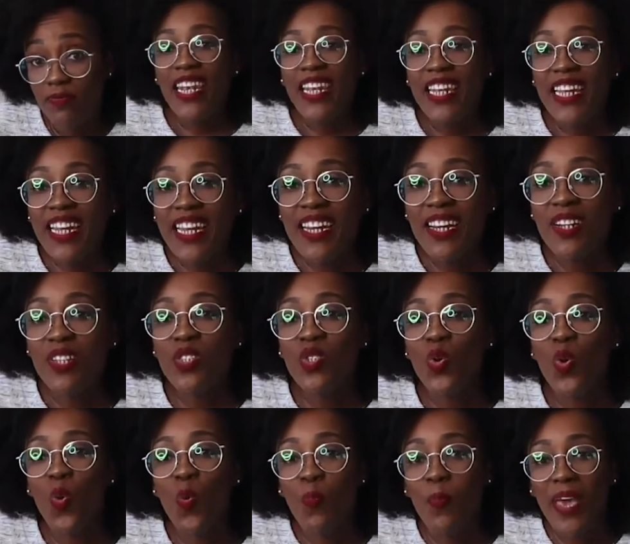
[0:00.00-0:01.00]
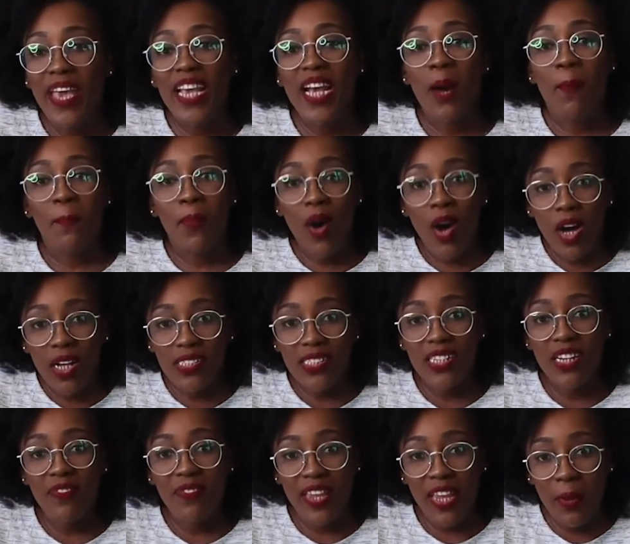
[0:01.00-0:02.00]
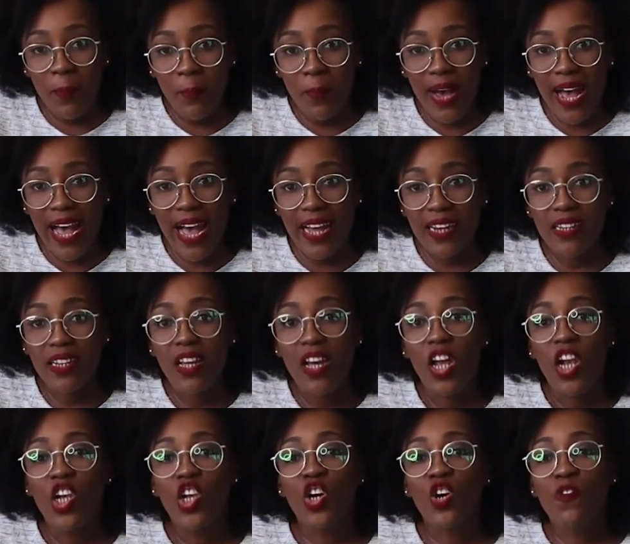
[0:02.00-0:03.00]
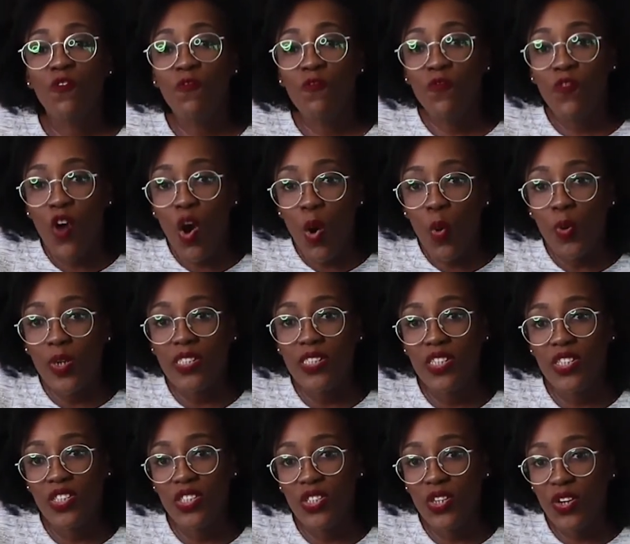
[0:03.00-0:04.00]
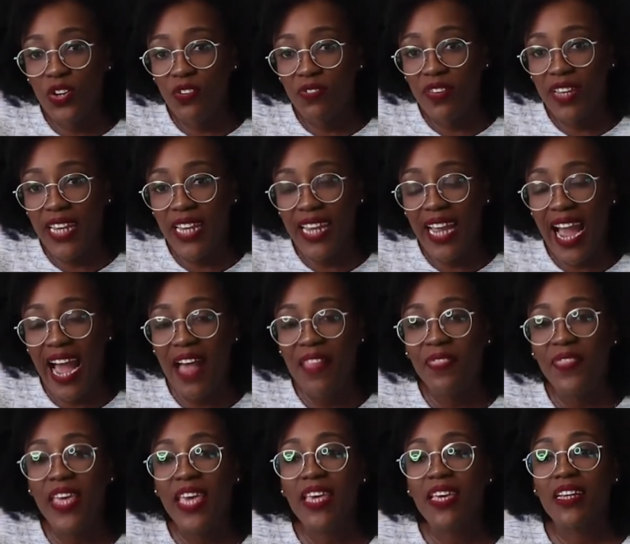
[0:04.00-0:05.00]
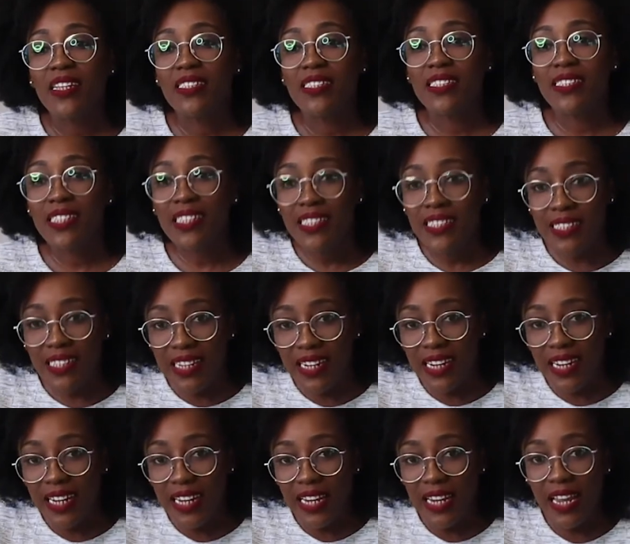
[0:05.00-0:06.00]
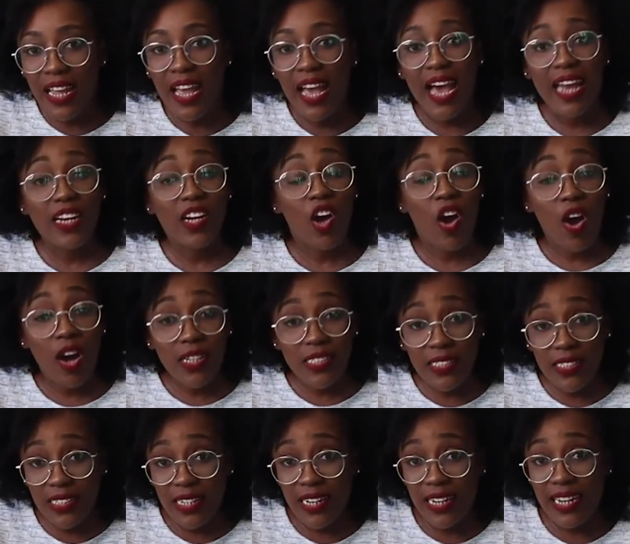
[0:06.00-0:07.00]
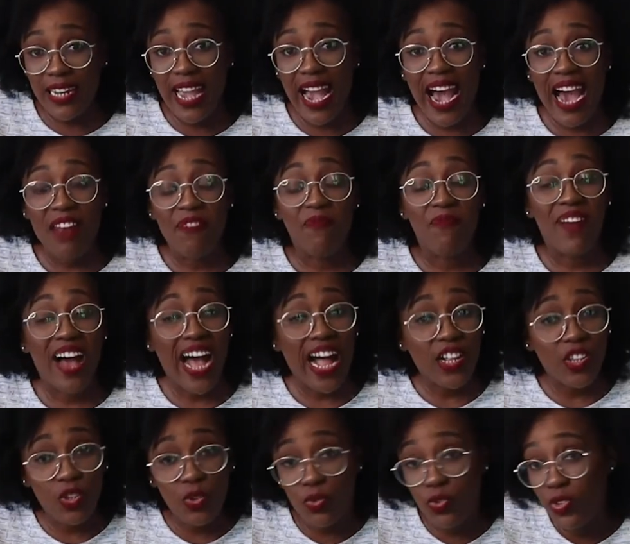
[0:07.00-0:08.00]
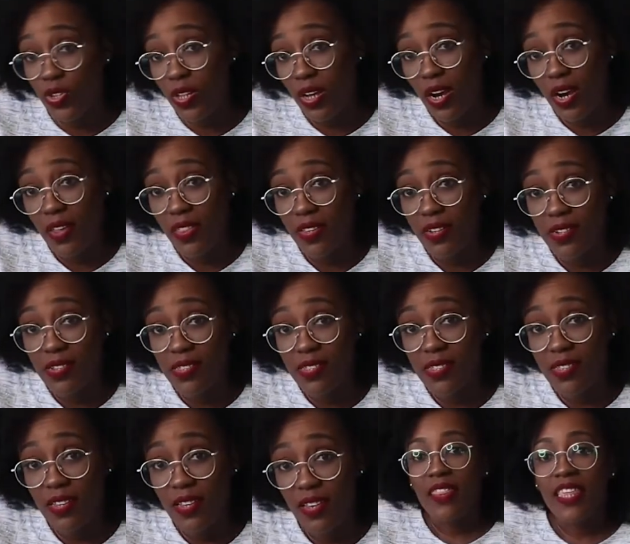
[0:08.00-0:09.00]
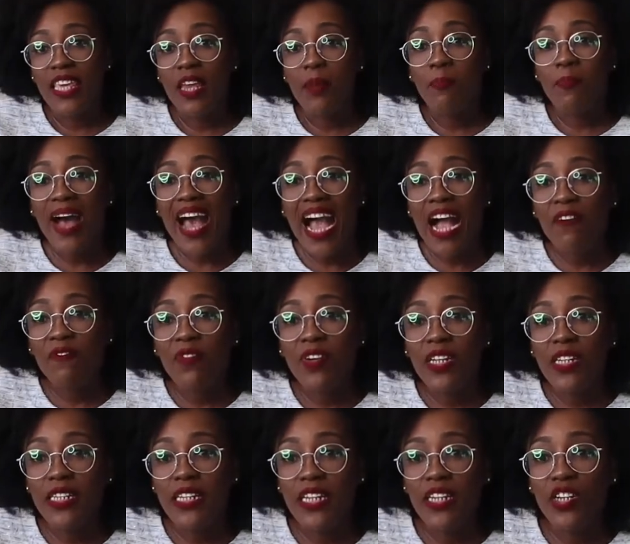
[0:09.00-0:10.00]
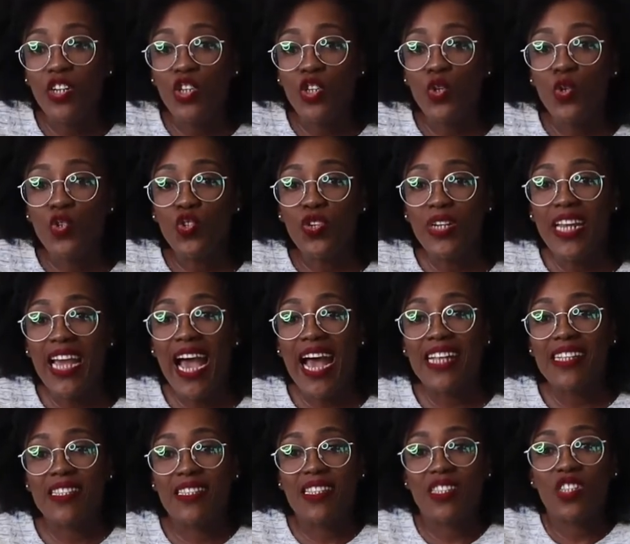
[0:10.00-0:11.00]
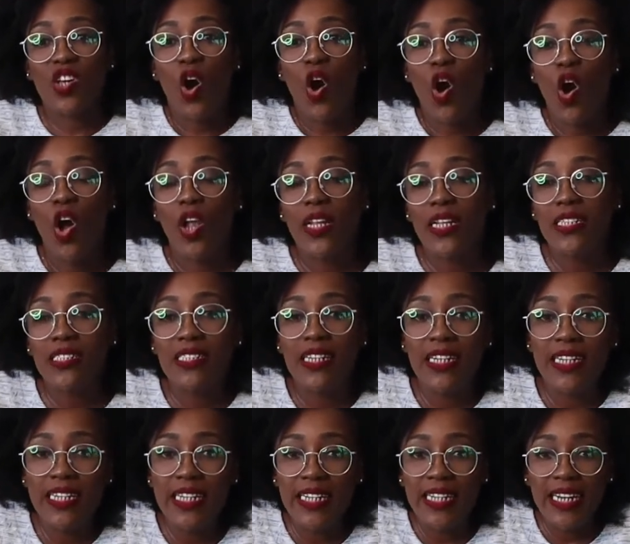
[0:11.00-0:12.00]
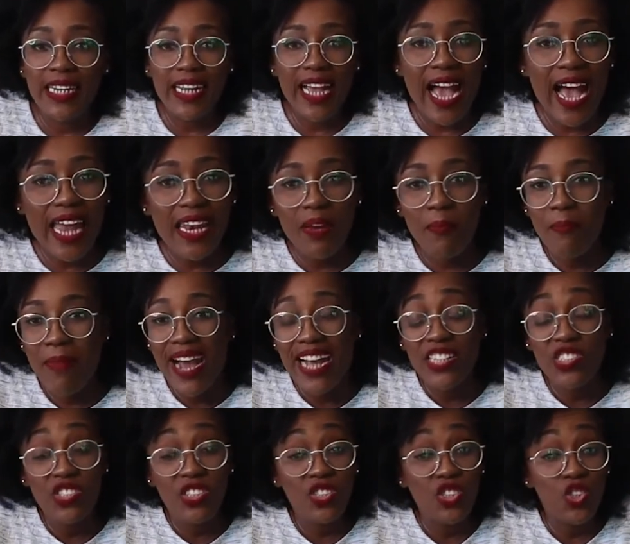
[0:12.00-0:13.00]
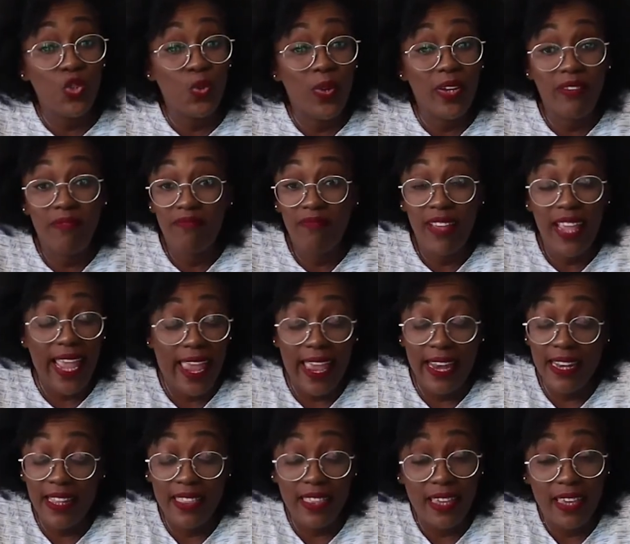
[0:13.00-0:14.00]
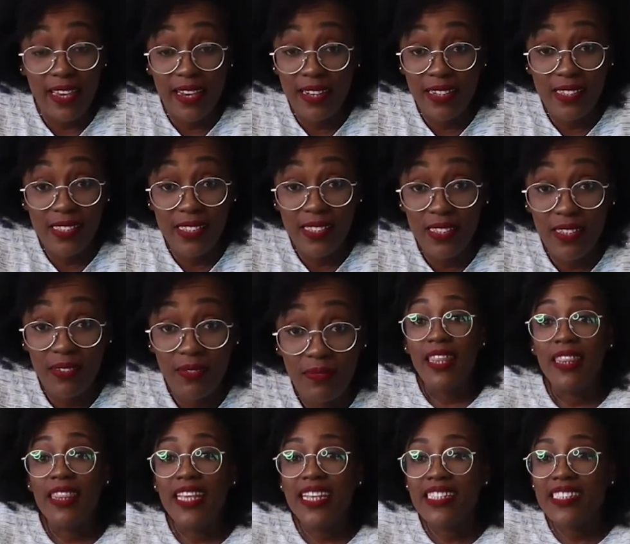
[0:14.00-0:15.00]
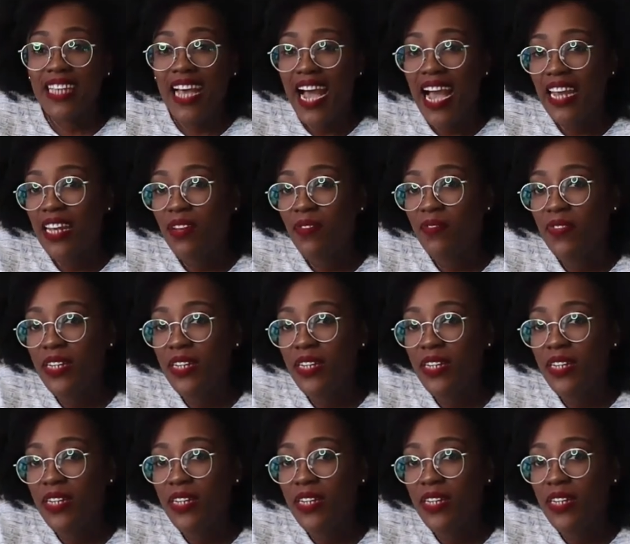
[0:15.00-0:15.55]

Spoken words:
Leaders who make a positive impact look forward to serving, and they consistently and constantly add value to others. The impactful leader usually has this calling to lead and can't imagine doing anything else. This kind of